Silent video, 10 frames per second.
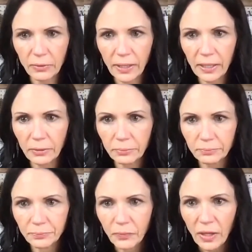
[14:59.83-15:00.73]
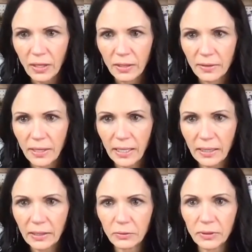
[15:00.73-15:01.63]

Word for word: right? Thank you.